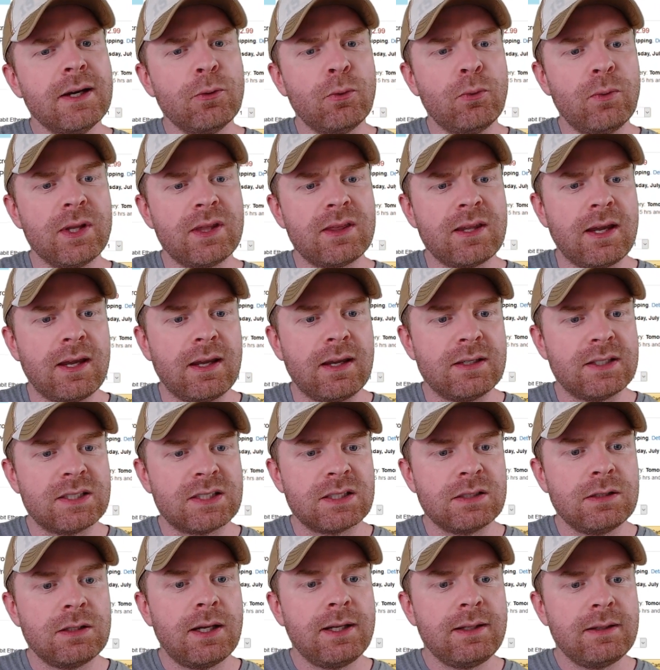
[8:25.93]
with a
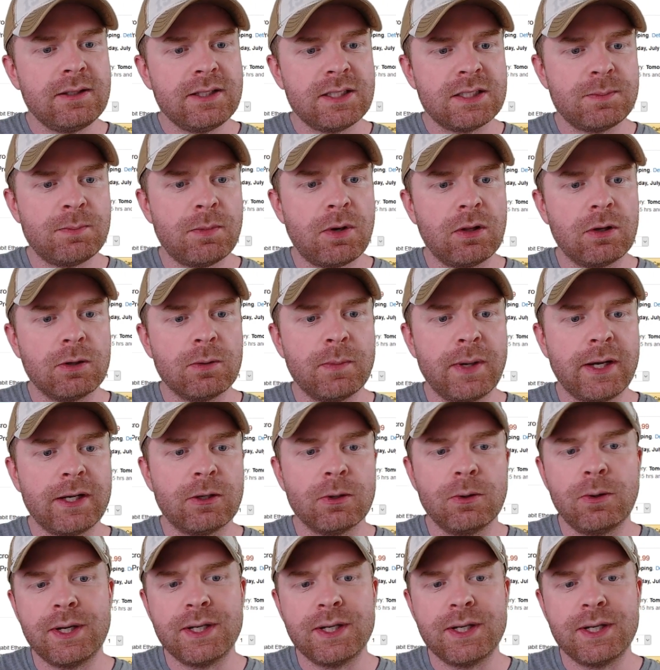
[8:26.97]
slightly smaller micro